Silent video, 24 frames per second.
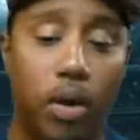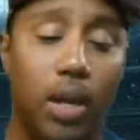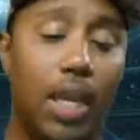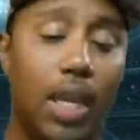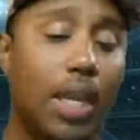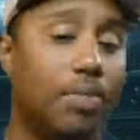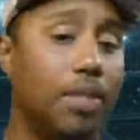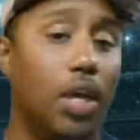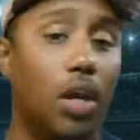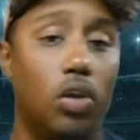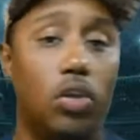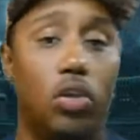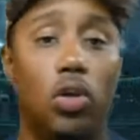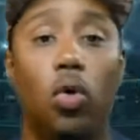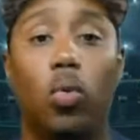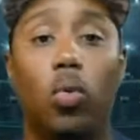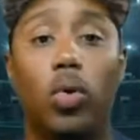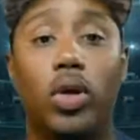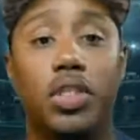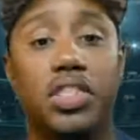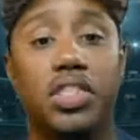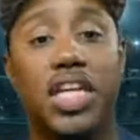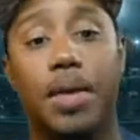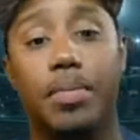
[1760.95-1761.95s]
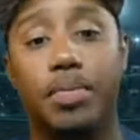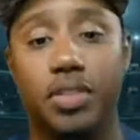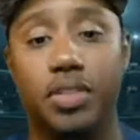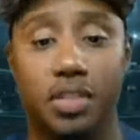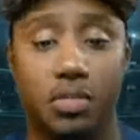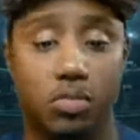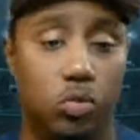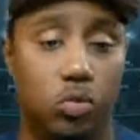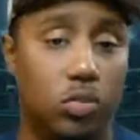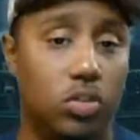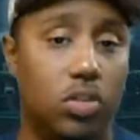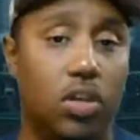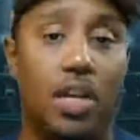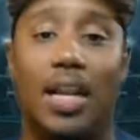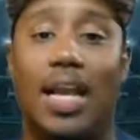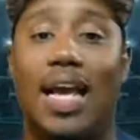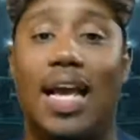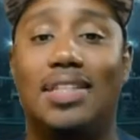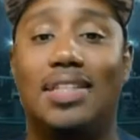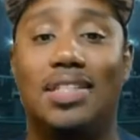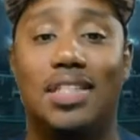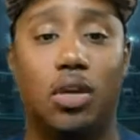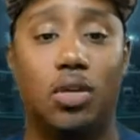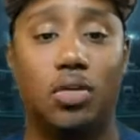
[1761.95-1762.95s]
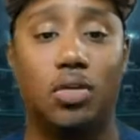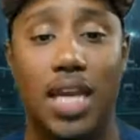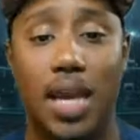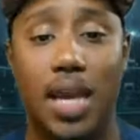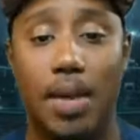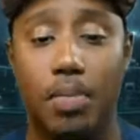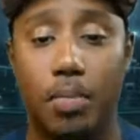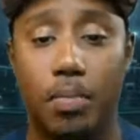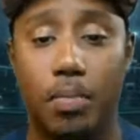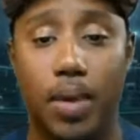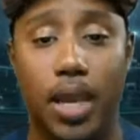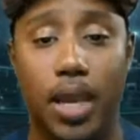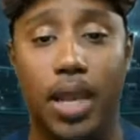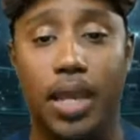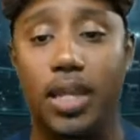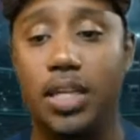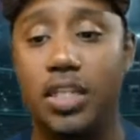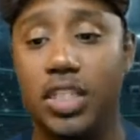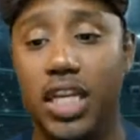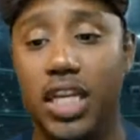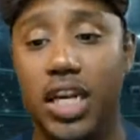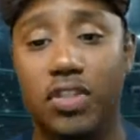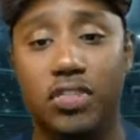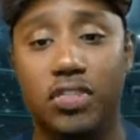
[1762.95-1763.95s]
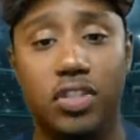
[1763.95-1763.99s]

Hell, you'll win championships. We saw that last year in Tampa Bay in the Chiefs.